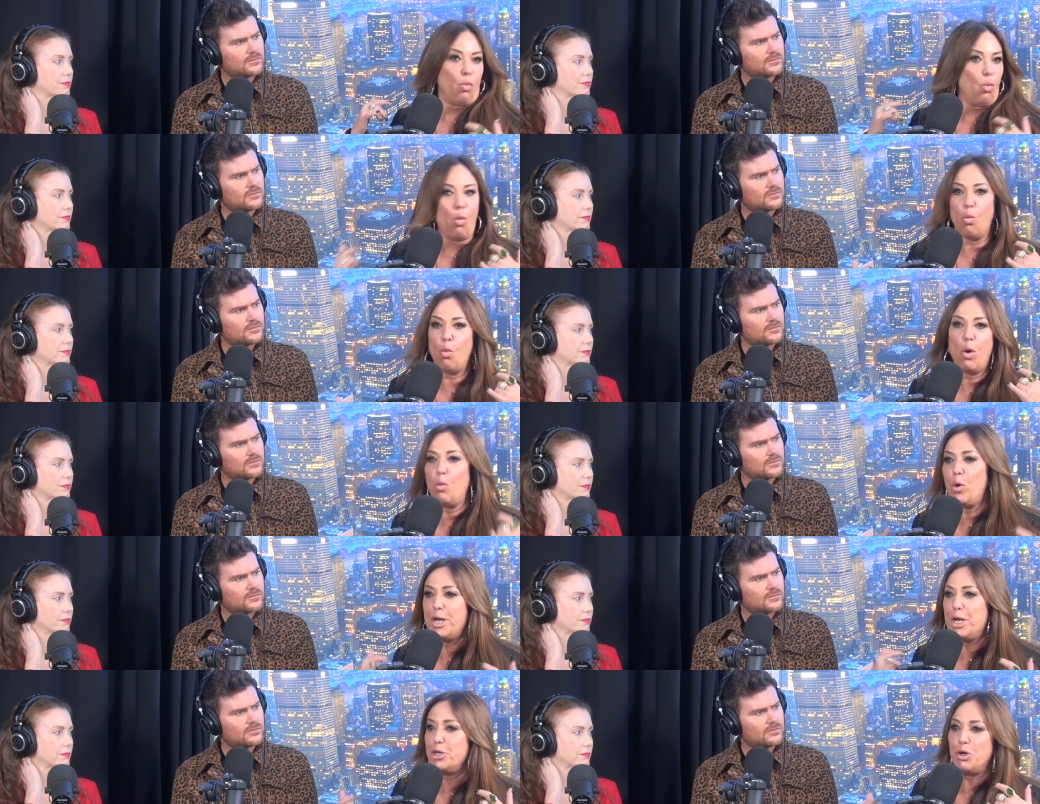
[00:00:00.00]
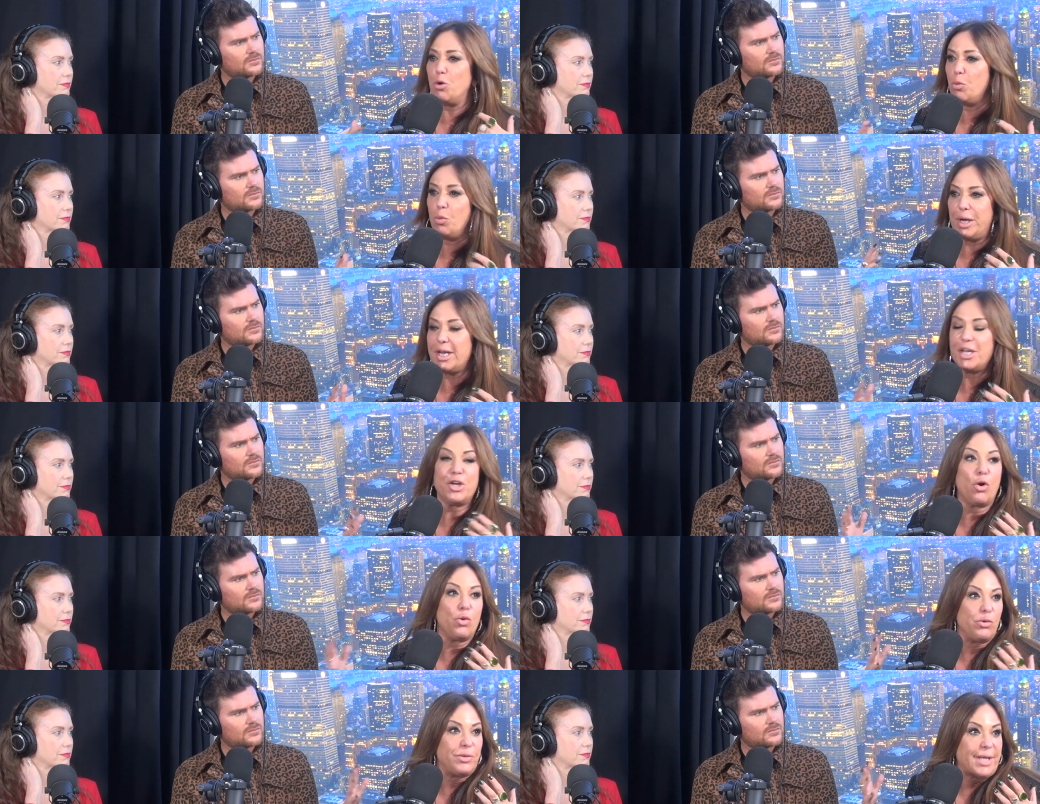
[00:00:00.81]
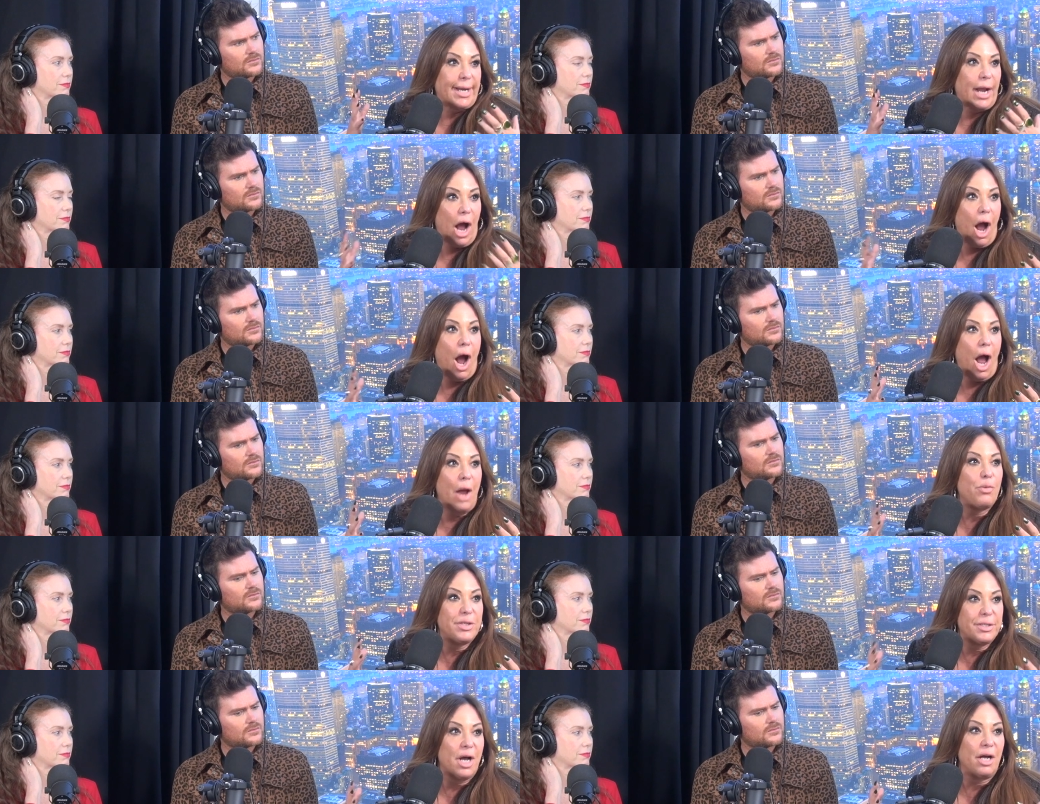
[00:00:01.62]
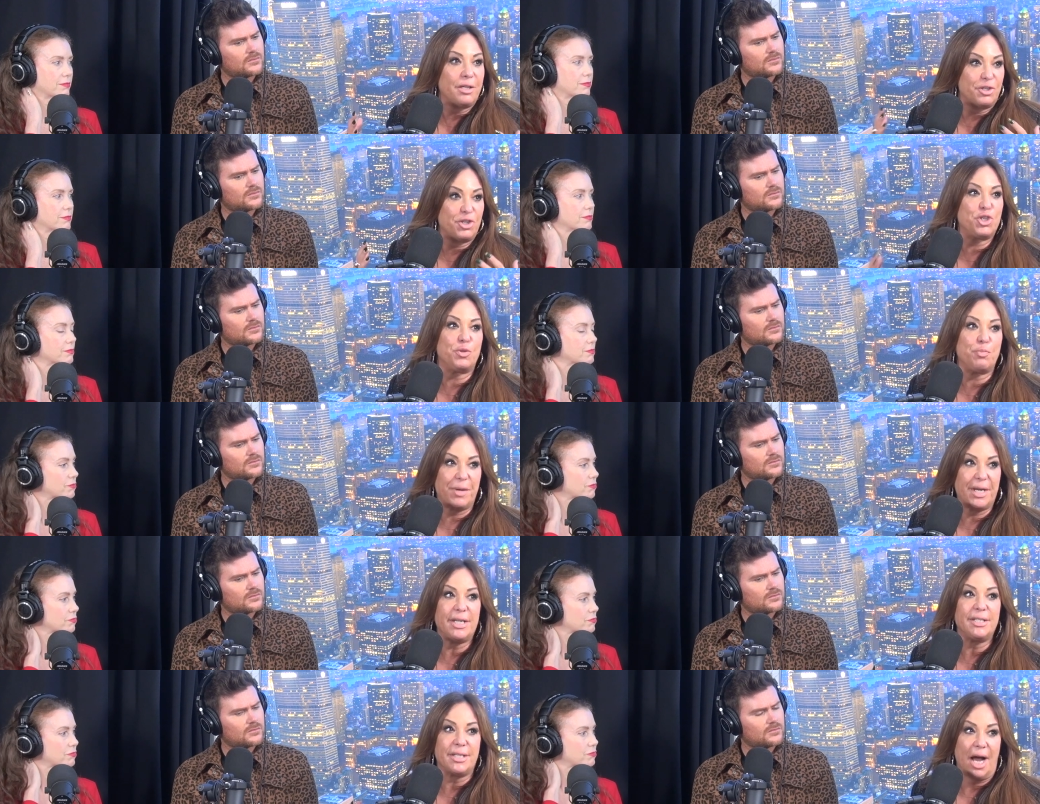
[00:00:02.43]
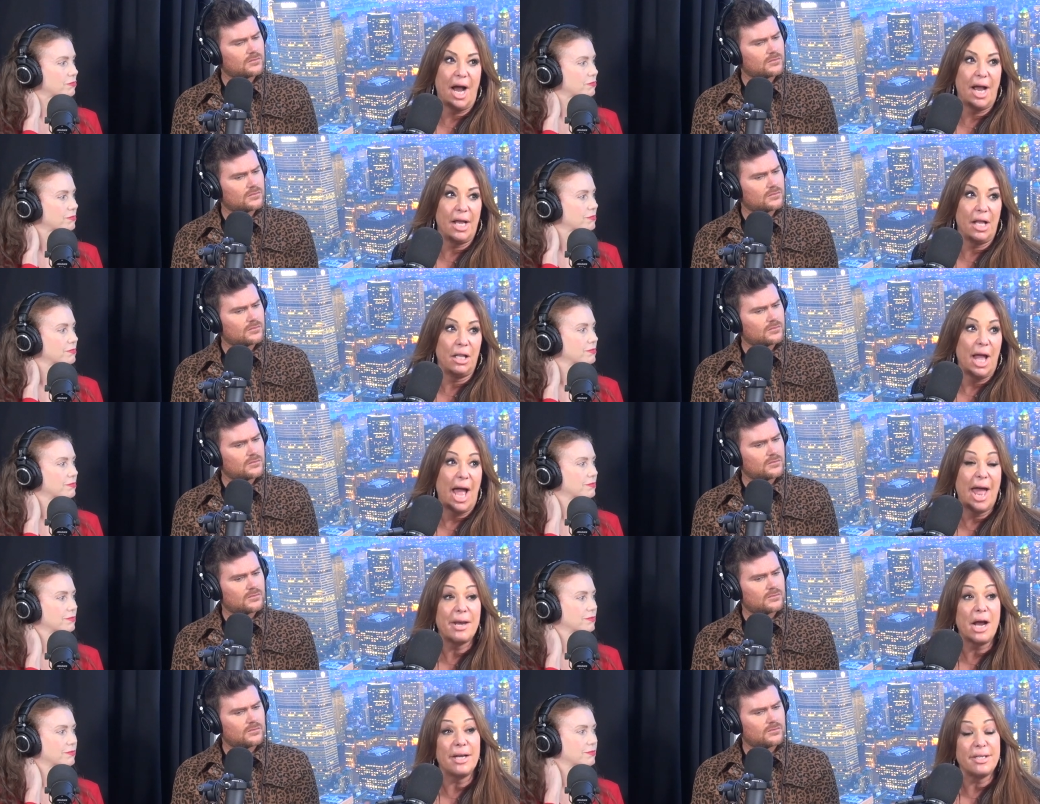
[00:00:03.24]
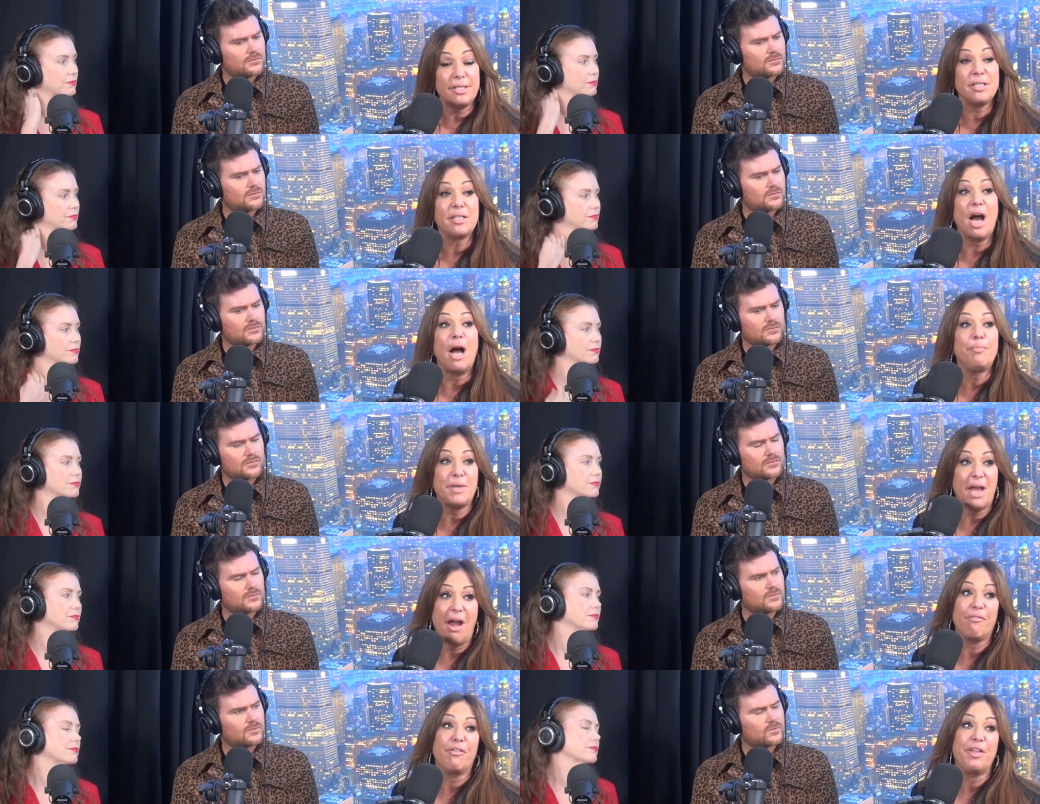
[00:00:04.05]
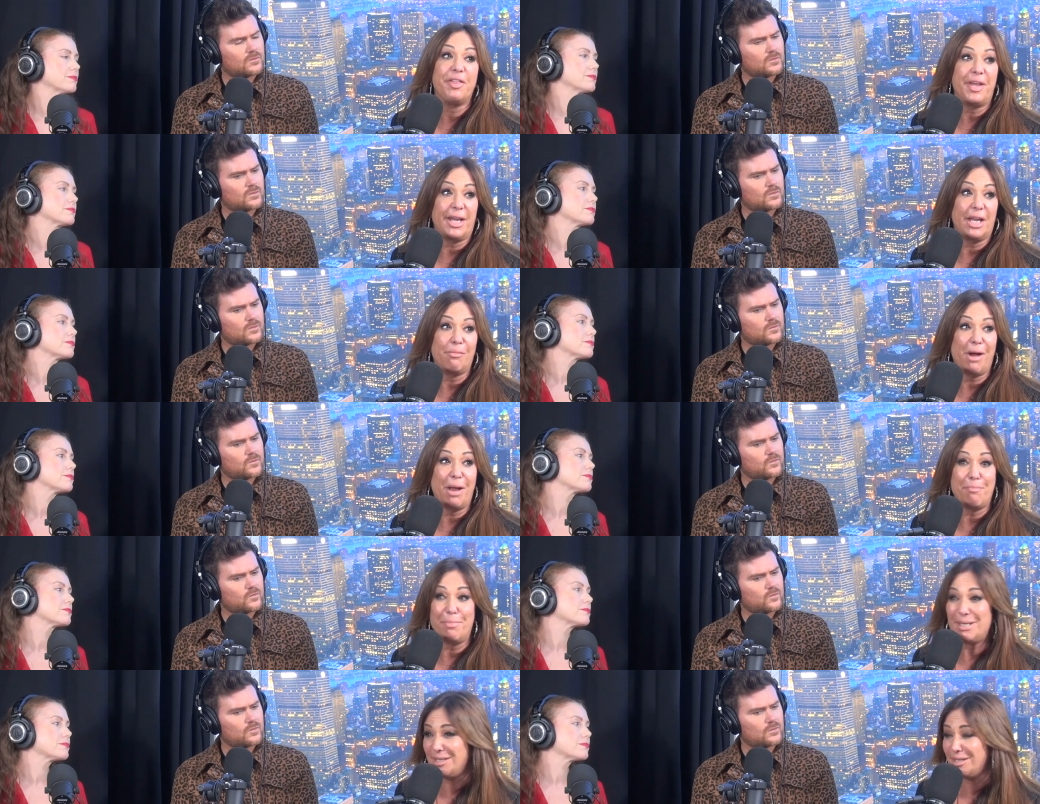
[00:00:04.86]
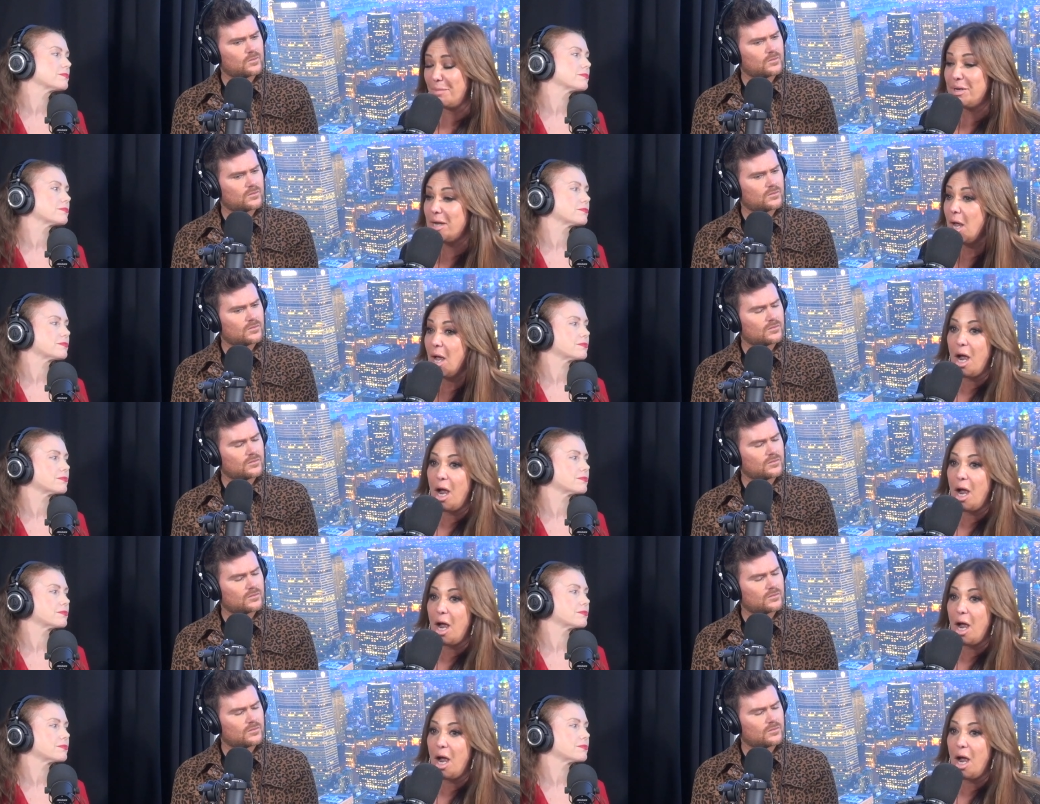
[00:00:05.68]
Speaker 1: What are you doing? What you know? It was like I was on speed dial, and I stopped everything in my business. I mean,